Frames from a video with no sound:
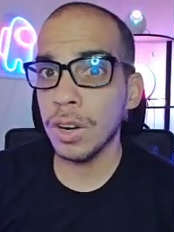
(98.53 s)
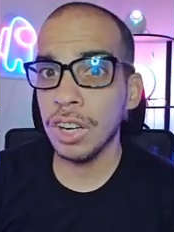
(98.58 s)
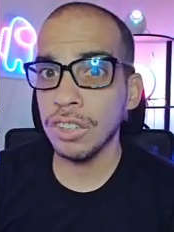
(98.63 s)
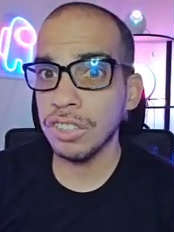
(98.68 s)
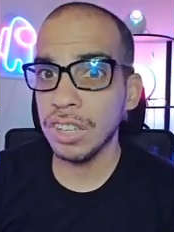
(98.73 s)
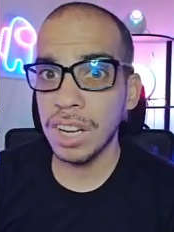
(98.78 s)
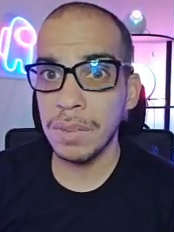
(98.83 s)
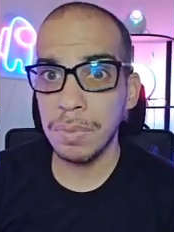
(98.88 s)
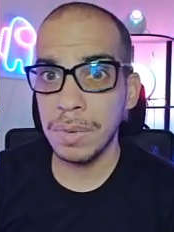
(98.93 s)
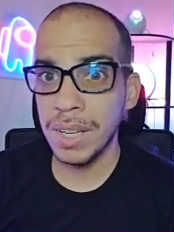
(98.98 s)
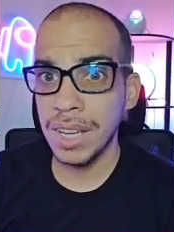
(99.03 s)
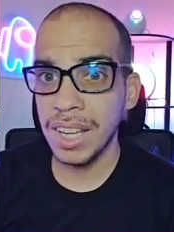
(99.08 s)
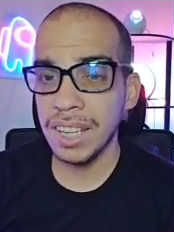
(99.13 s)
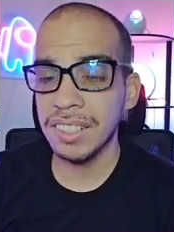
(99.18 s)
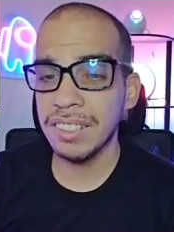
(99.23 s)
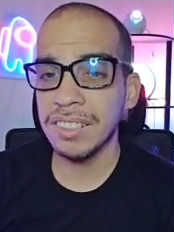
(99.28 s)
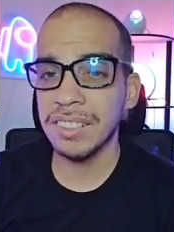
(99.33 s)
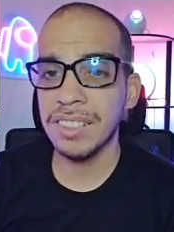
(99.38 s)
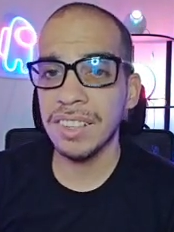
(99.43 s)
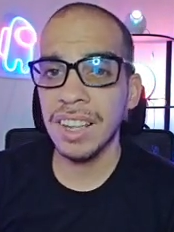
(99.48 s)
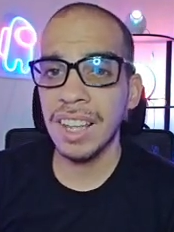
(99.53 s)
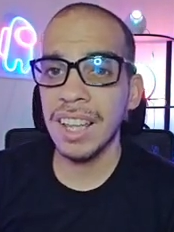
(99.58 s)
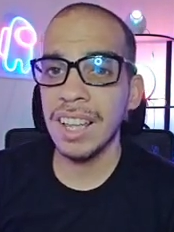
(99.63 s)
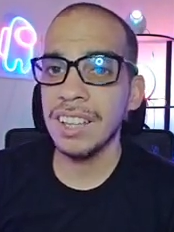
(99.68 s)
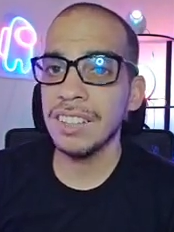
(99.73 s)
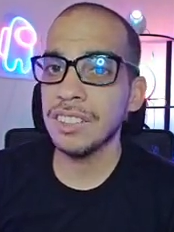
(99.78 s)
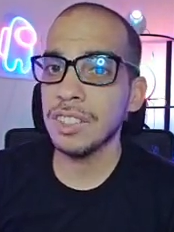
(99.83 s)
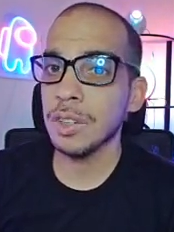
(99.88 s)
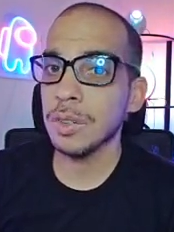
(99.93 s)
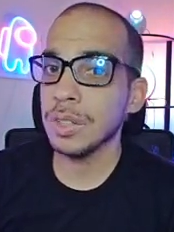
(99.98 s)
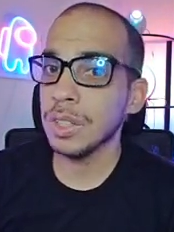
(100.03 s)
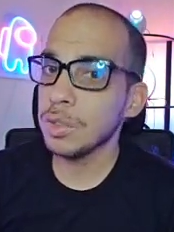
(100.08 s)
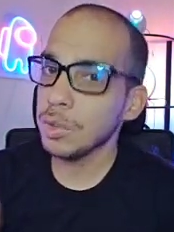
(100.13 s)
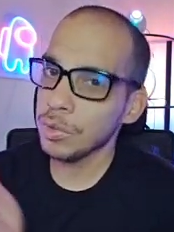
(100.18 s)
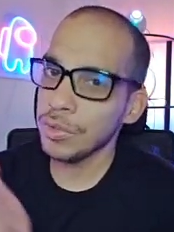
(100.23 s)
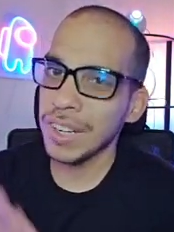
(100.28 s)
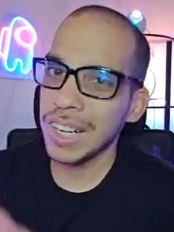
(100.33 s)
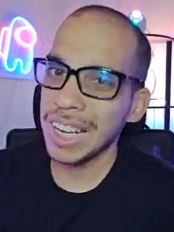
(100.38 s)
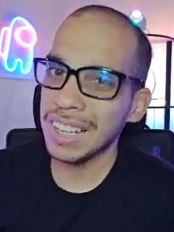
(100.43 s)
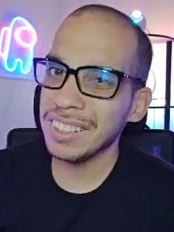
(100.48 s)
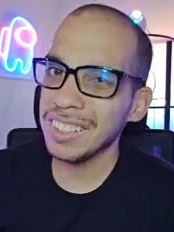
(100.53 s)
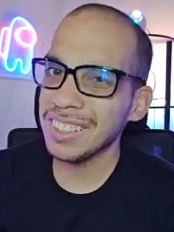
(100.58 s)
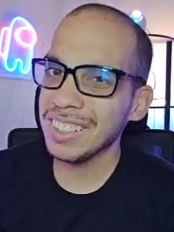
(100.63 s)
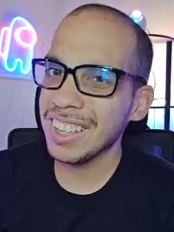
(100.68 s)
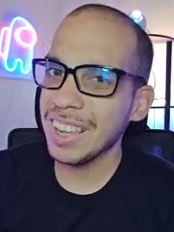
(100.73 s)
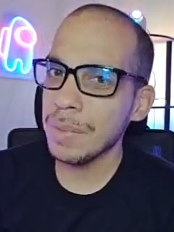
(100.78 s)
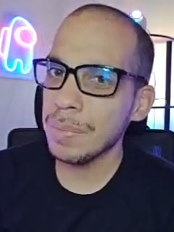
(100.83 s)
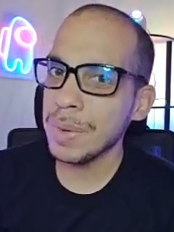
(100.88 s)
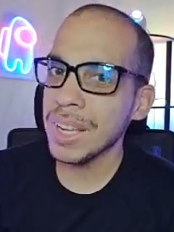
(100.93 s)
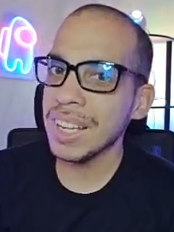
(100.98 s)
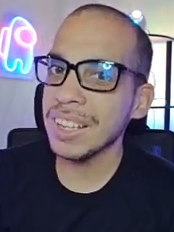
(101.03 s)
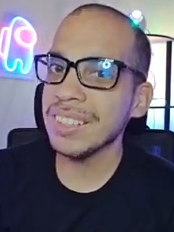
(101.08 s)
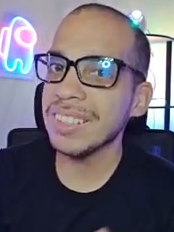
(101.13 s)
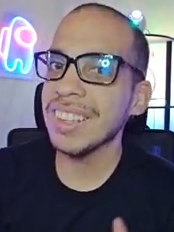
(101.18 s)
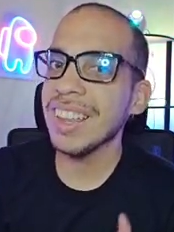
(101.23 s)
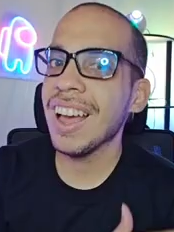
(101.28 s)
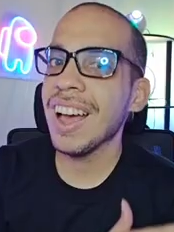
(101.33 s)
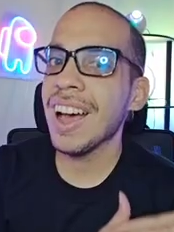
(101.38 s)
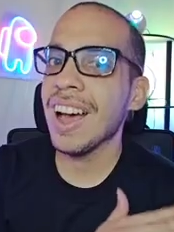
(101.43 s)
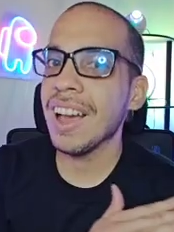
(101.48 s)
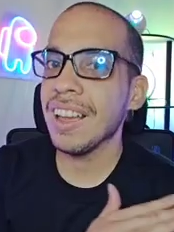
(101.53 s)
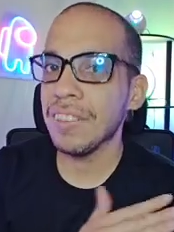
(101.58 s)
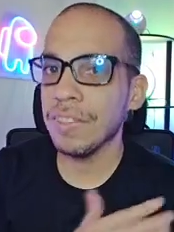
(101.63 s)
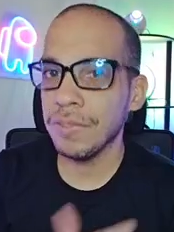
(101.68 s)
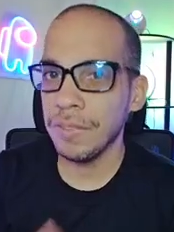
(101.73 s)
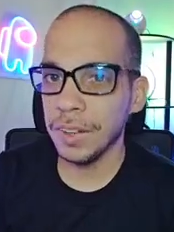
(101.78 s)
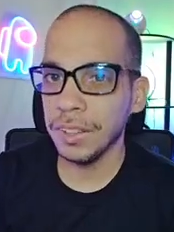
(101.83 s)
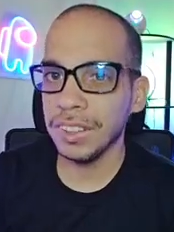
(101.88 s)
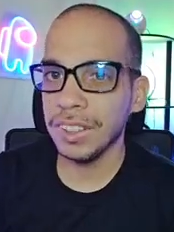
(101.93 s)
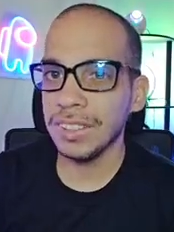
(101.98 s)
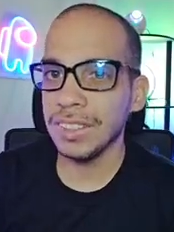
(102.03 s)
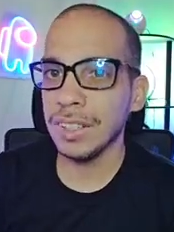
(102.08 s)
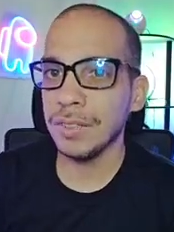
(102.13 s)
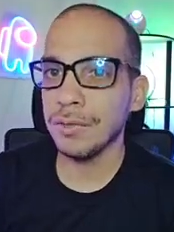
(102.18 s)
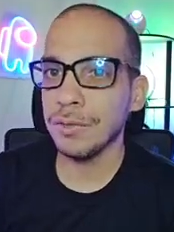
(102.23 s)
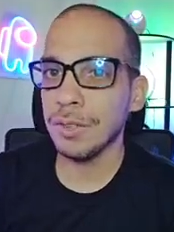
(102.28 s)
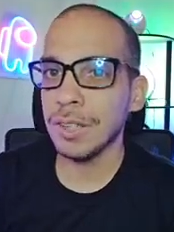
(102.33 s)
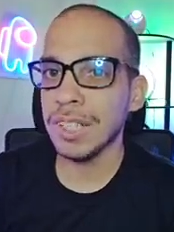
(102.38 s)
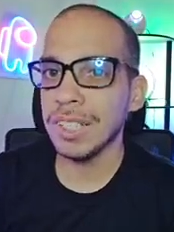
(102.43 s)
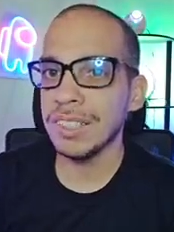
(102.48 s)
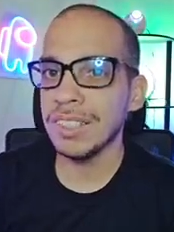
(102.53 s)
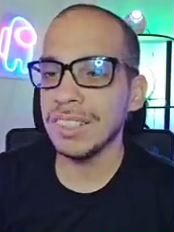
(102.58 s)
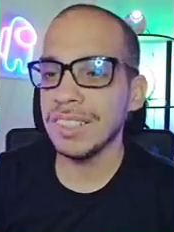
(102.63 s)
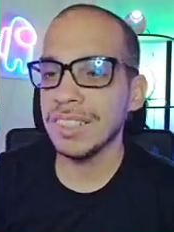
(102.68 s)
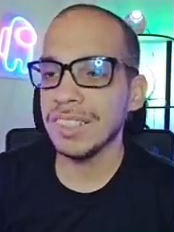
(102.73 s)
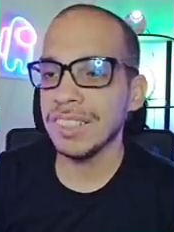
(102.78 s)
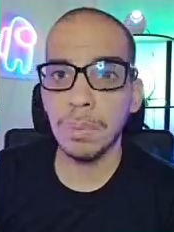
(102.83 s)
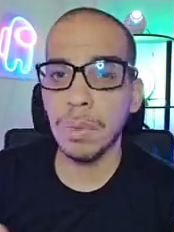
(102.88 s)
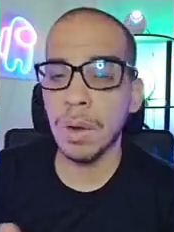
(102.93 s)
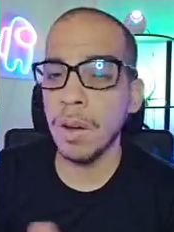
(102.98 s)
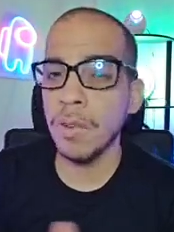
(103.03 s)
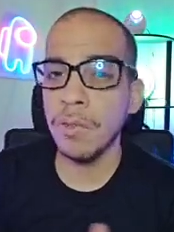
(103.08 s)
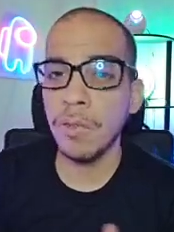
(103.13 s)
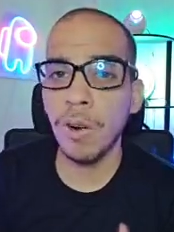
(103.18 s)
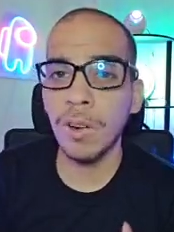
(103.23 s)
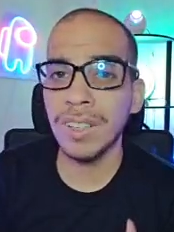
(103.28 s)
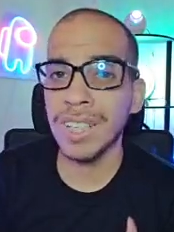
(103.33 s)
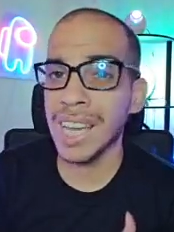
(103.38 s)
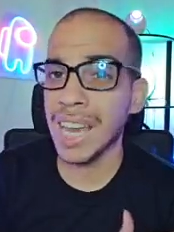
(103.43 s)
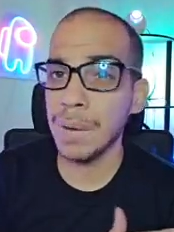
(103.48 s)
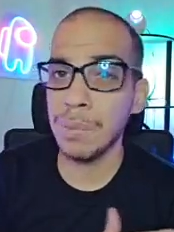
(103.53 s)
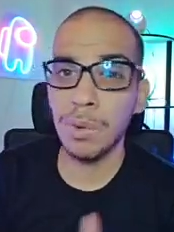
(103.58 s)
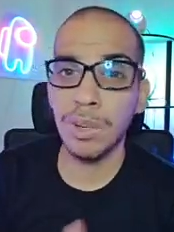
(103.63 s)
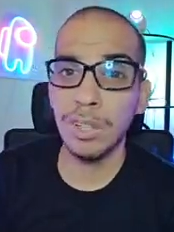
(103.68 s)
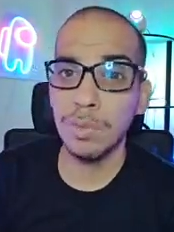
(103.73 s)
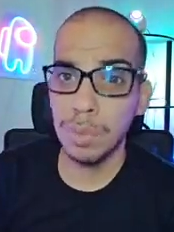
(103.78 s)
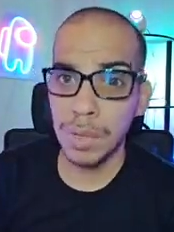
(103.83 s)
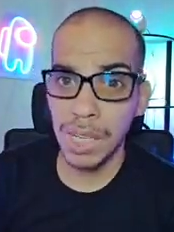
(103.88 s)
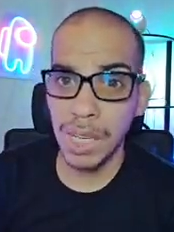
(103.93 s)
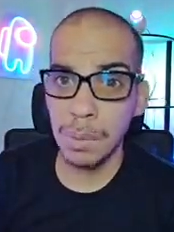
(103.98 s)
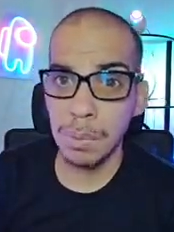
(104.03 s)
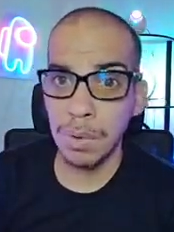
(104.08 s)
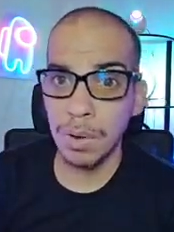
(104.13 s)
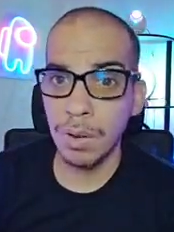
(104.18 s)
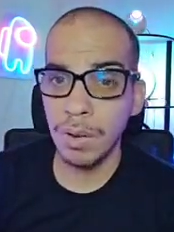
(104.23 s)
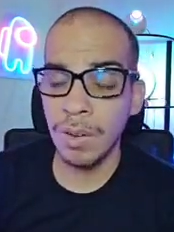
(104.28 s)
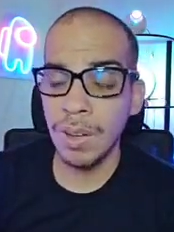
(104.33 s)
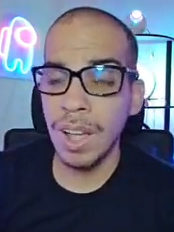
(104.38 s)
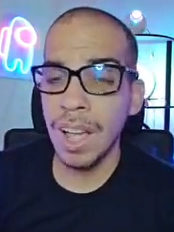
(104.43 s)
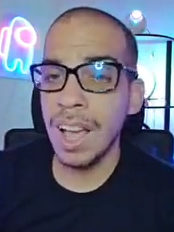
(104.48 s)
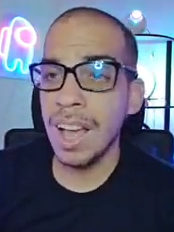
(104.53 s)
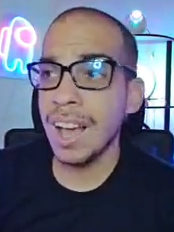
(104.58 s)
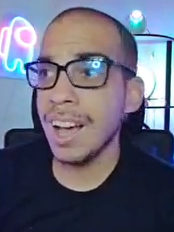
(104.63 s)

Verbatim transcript: 100 FPS. So this is running at 60 FPS I felt the difference. But overall, the game was playable.